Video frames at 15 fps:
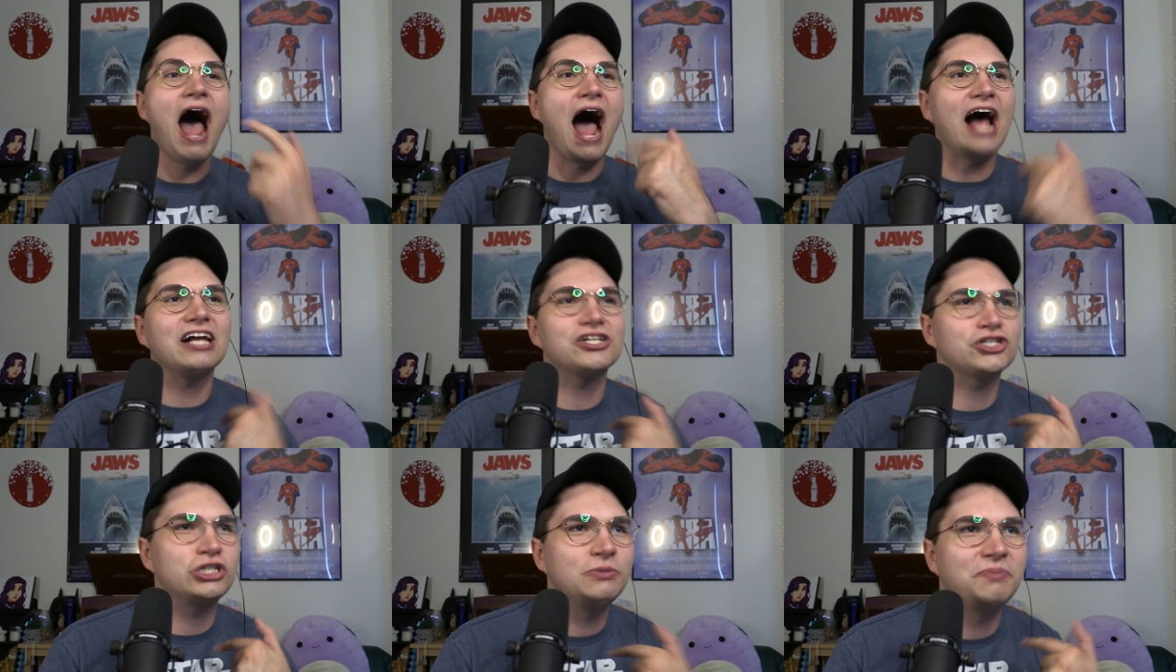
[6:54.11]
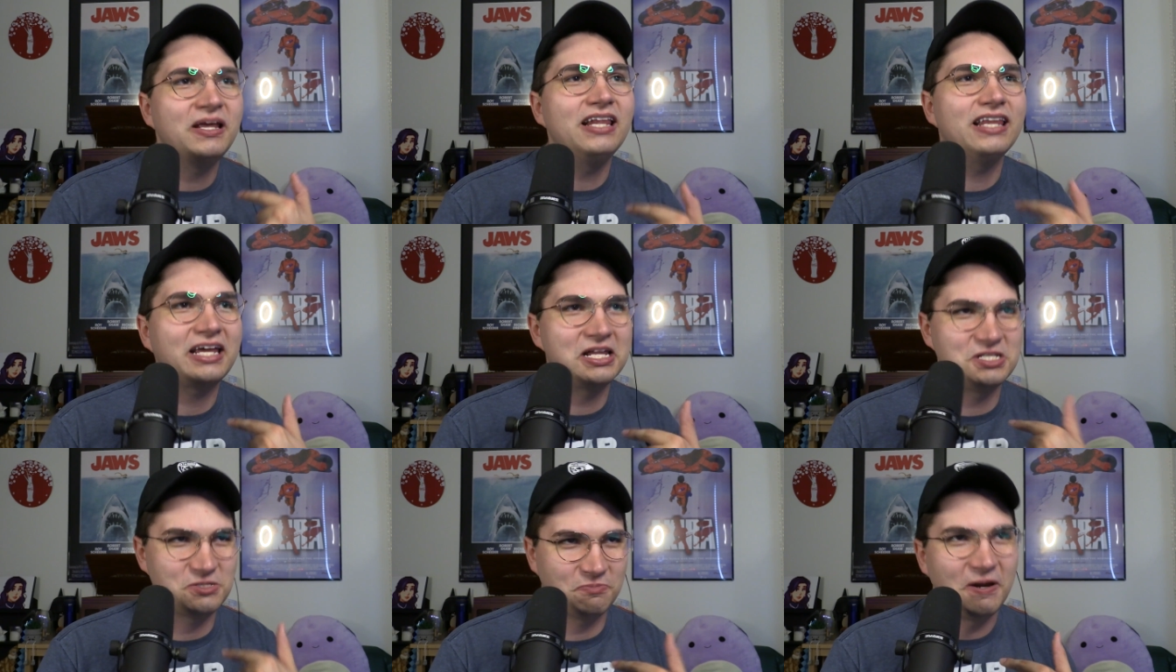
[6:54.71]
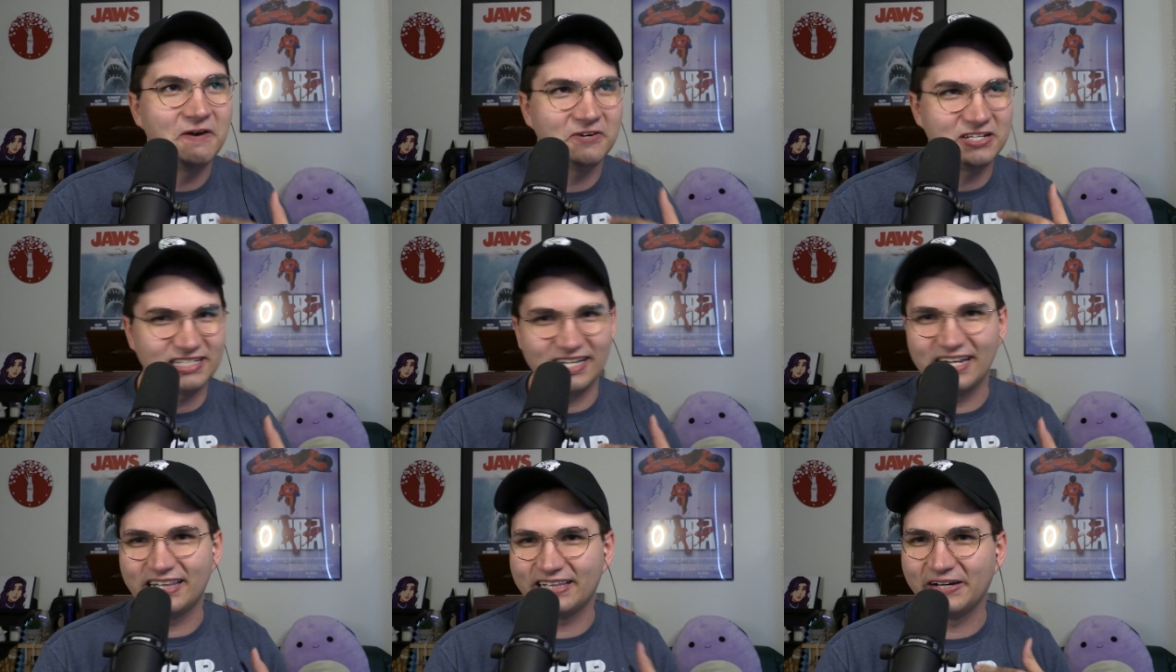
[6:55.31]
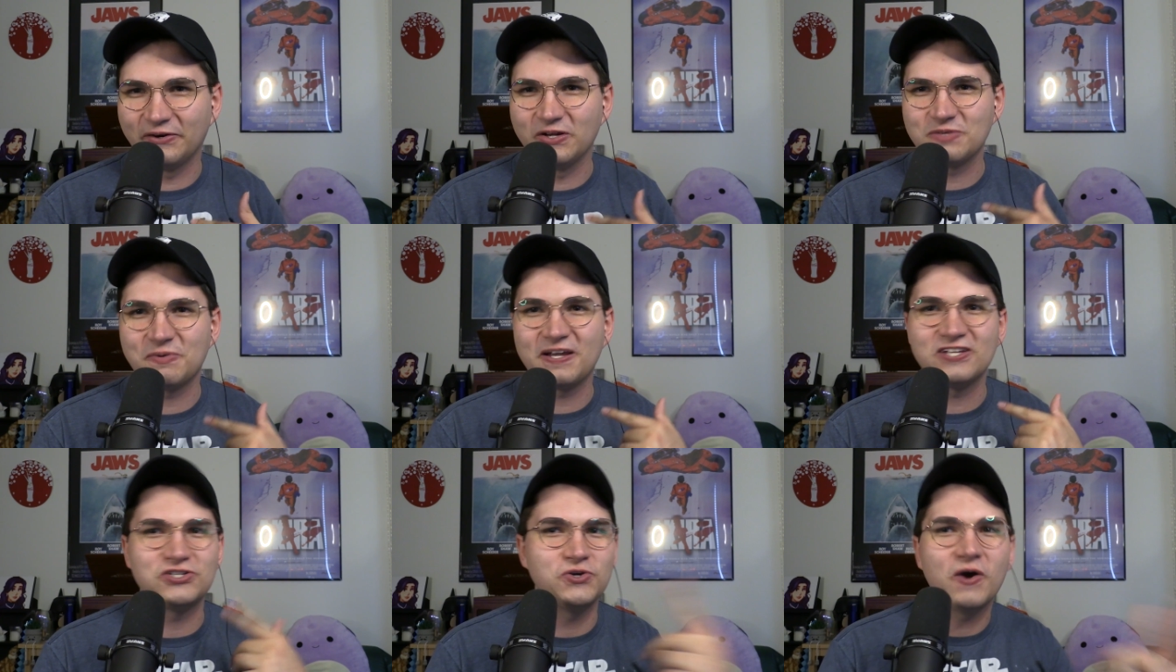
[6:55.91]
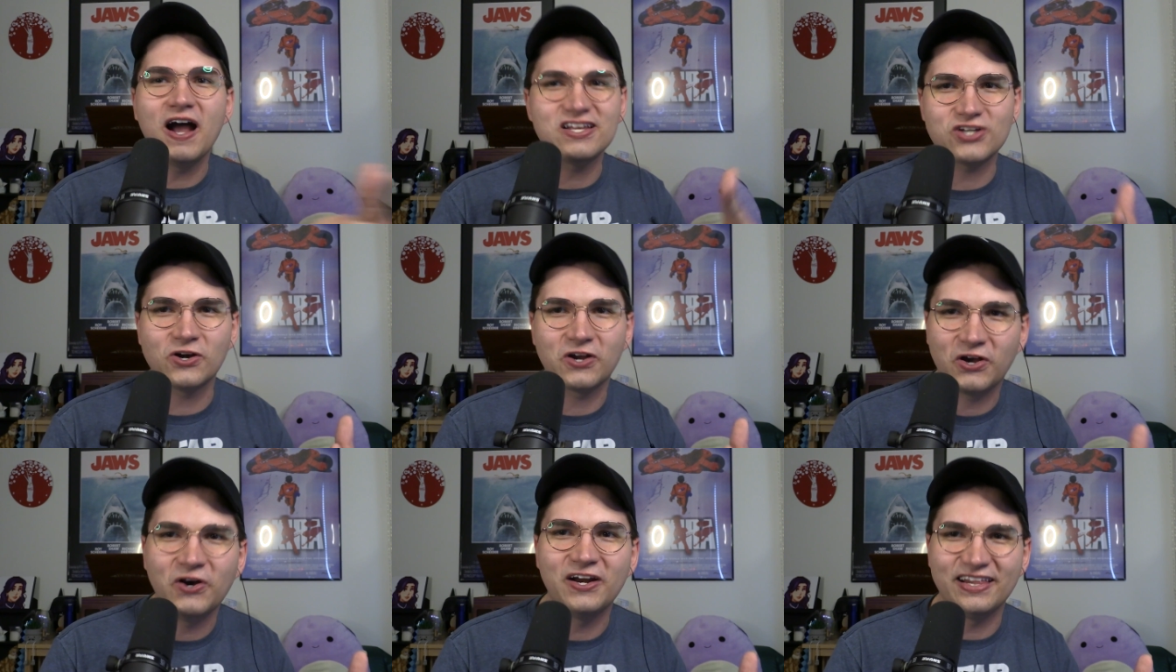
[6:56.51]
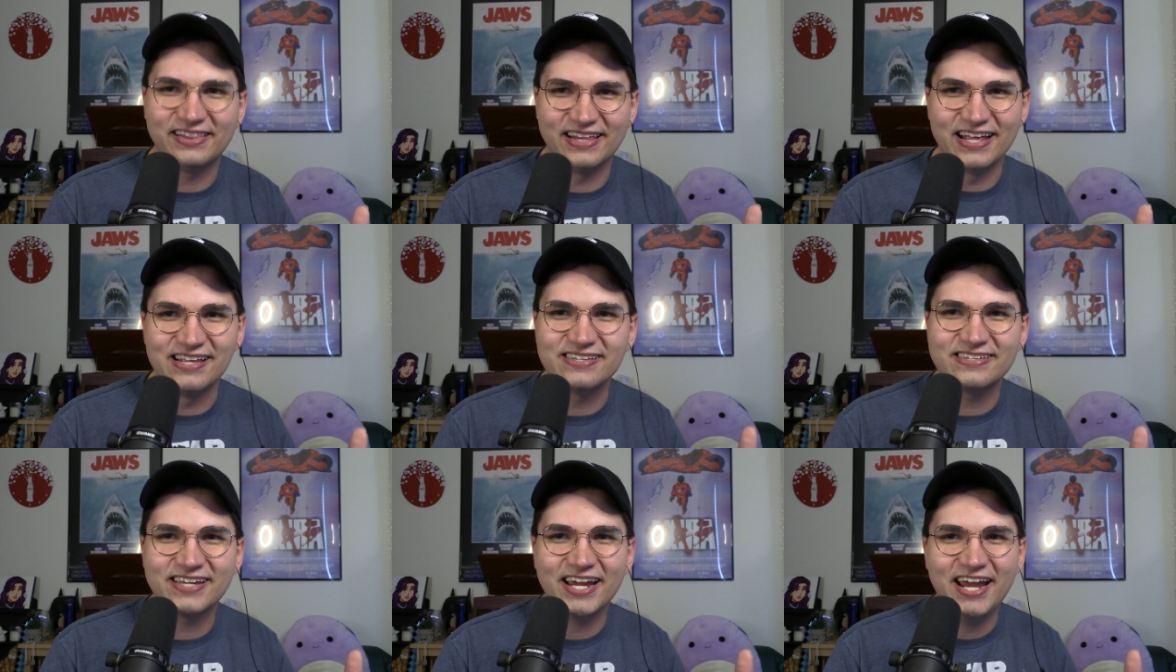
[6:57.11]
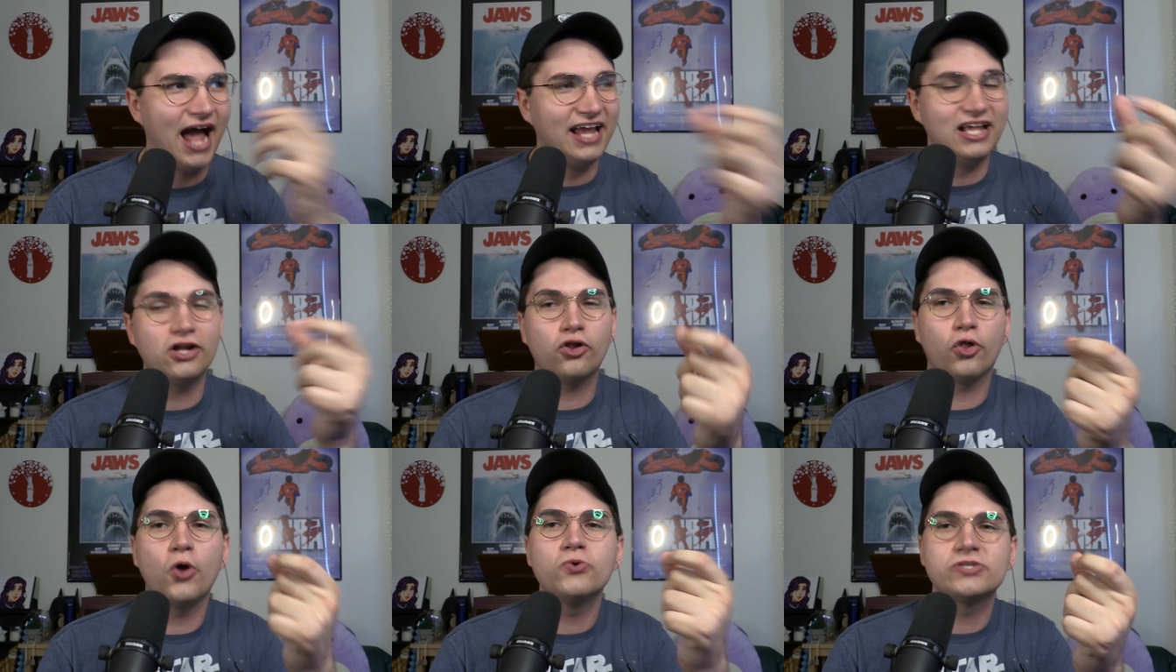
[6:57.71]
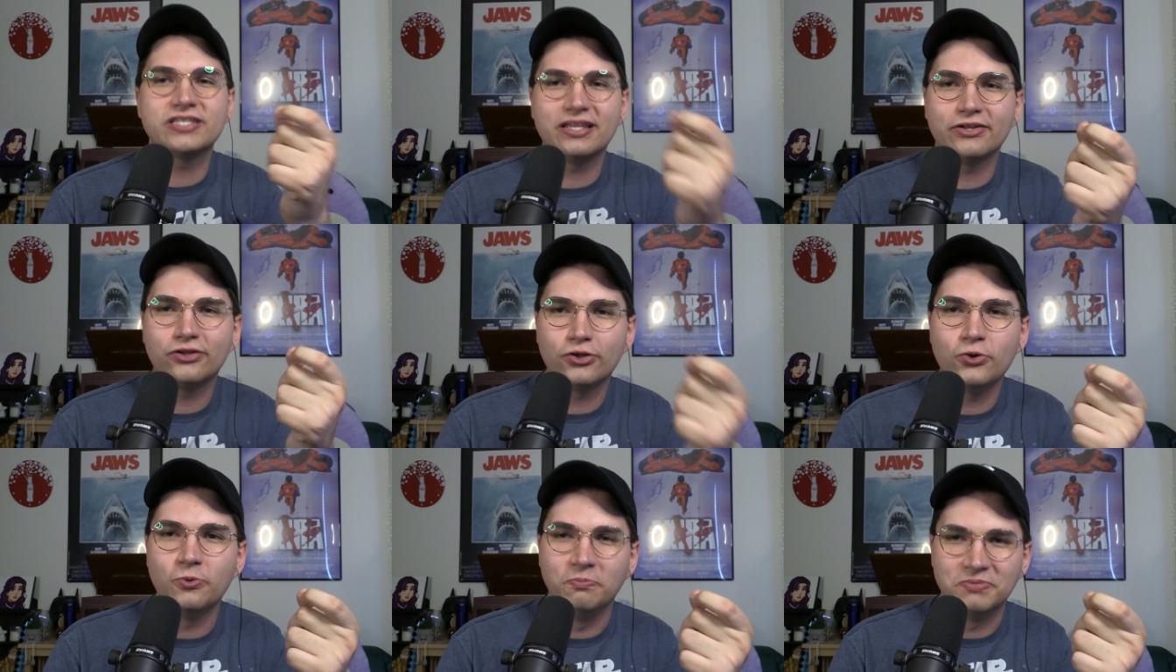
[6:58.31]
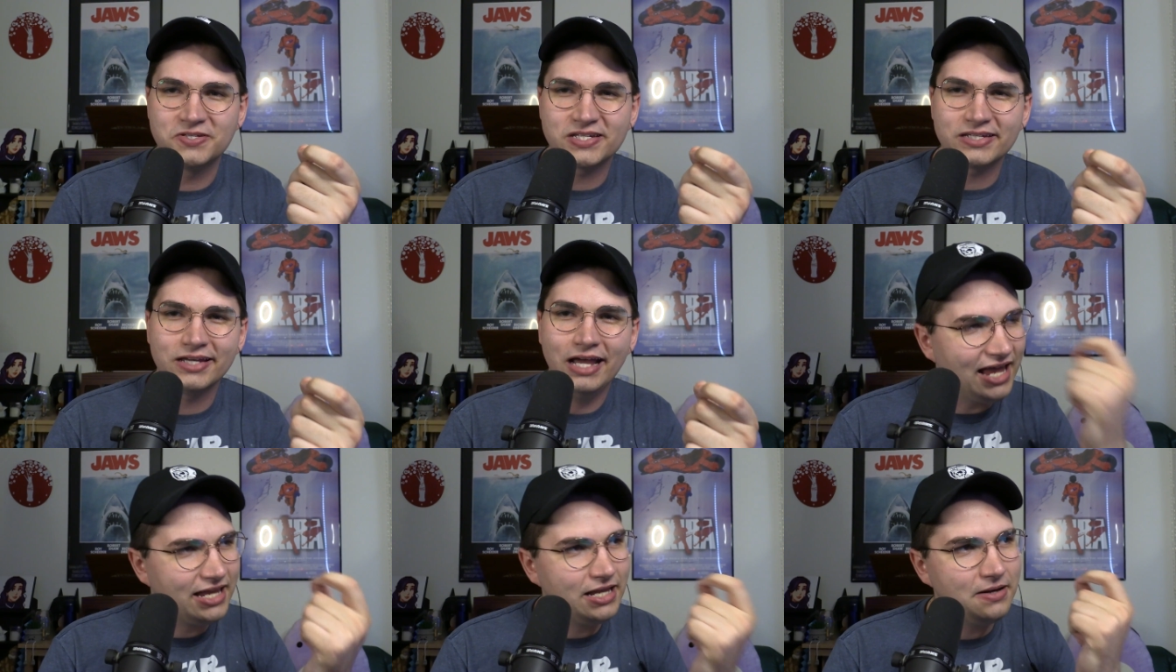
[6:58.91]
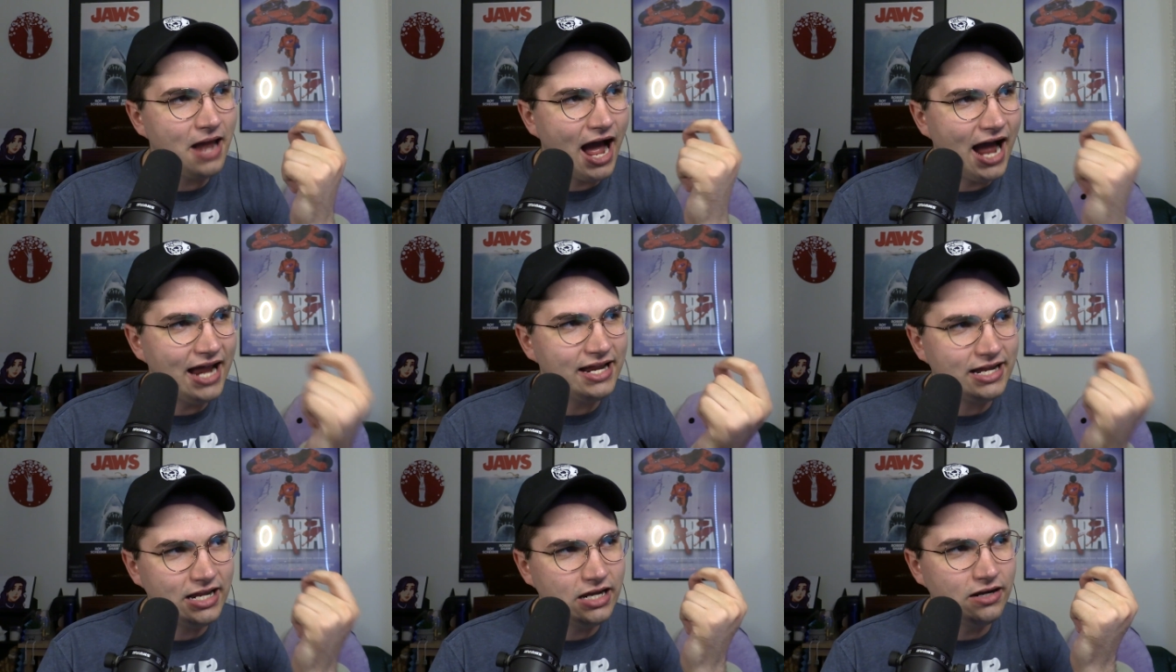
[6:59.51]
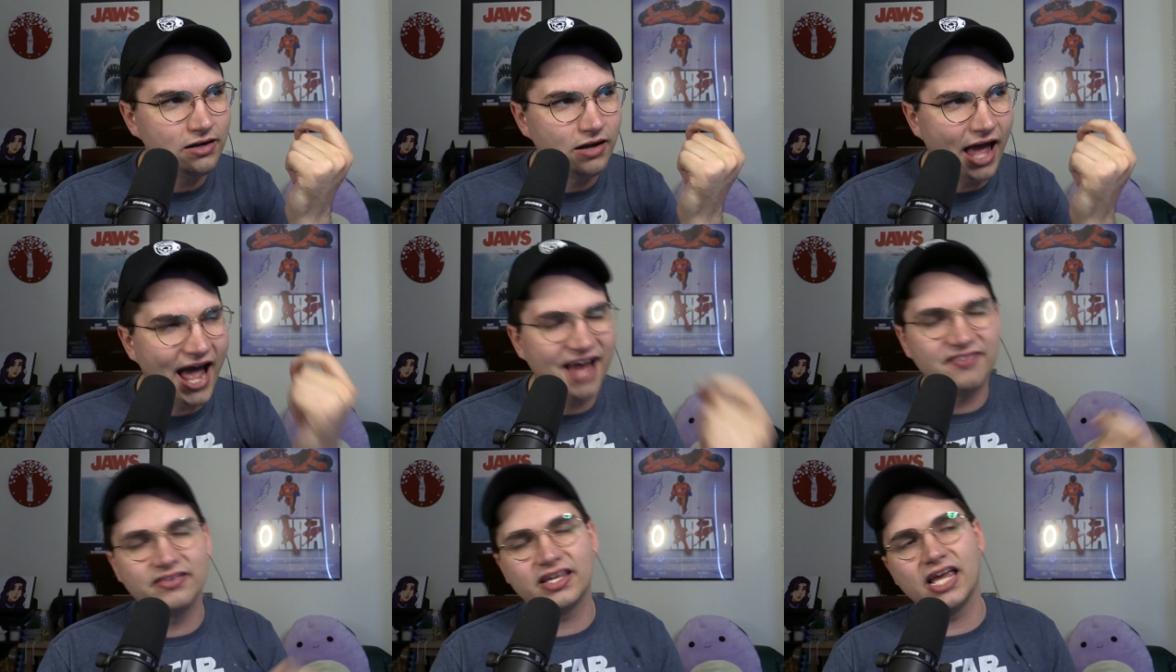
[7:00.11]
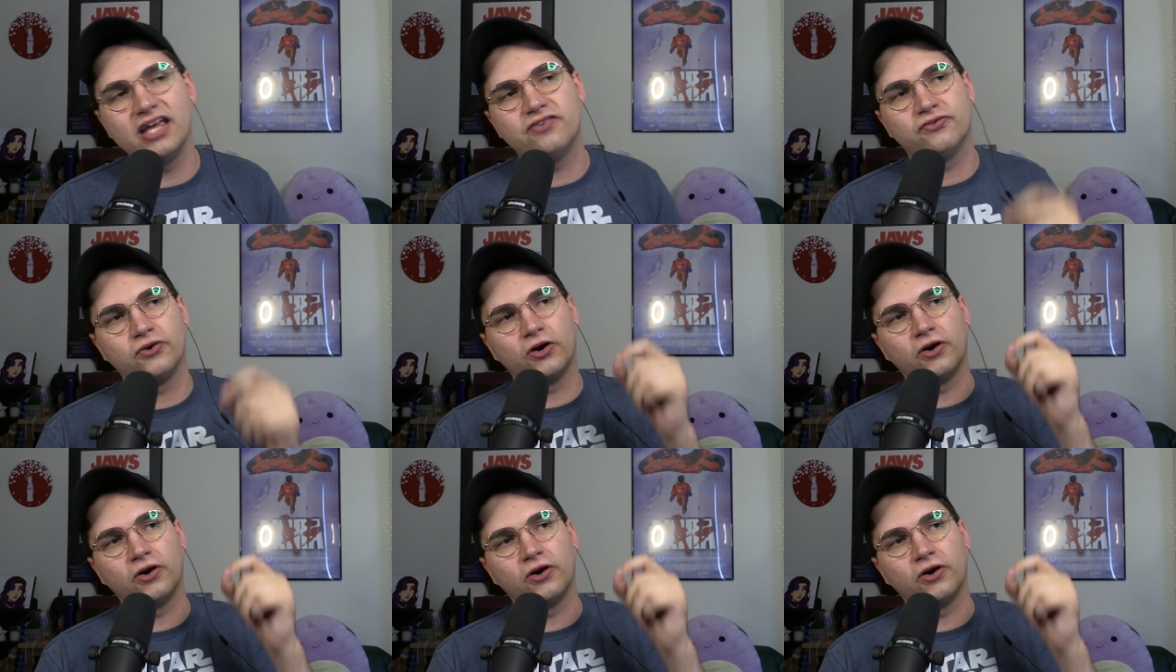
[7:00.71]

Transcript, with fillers: I should be the conspiracy theorist because you guys aren't good at this. I can close the loops. I can, I can advocate